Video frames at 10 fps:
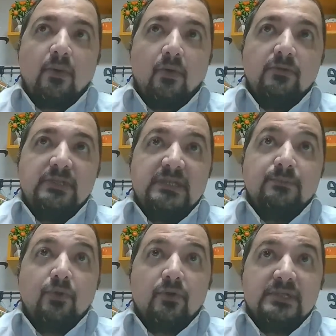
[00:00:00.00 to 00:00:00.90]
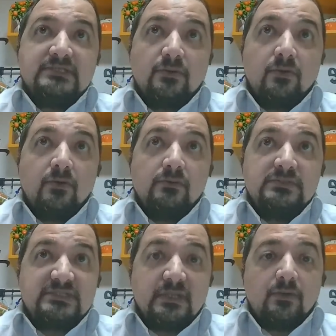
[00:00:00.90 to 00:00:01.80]
all employees, all
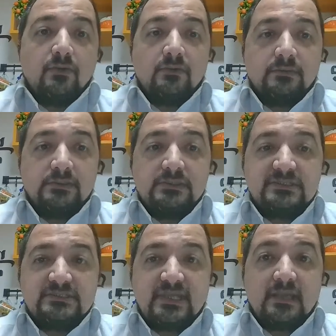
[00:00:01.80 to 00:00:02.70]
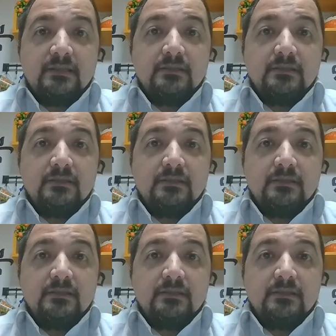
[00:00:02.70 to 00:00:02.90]
stakeholders